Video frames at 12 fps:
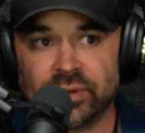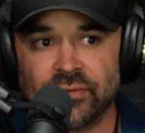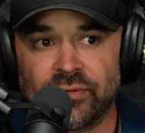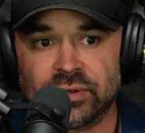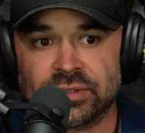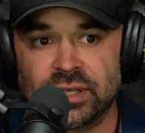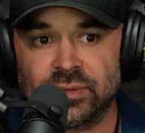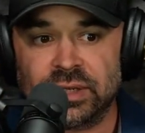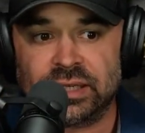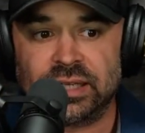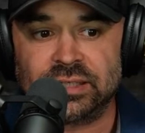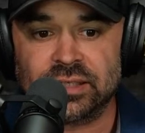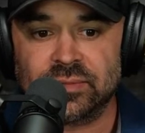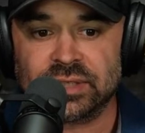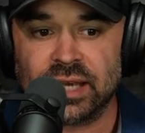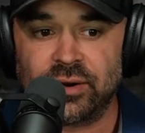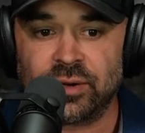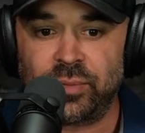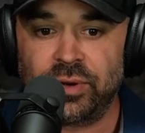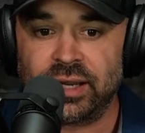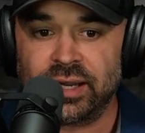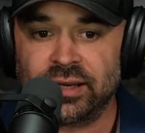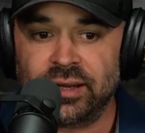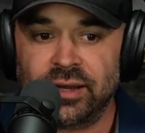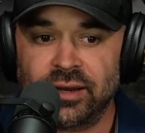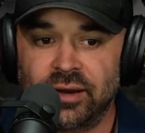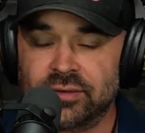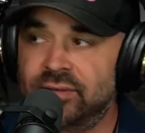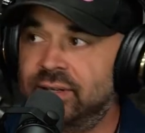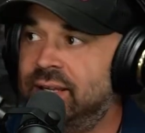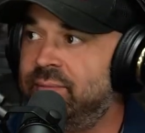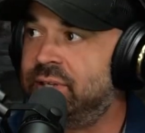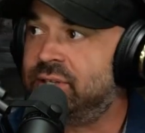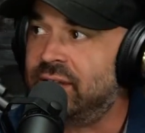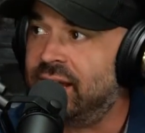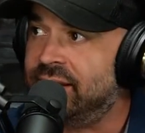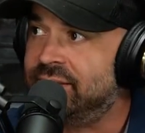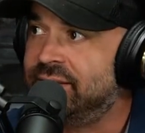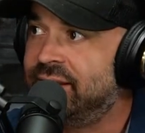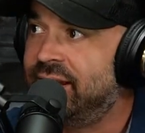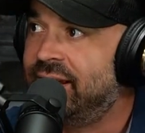the first thing we teach them is how to put in alternate image tags,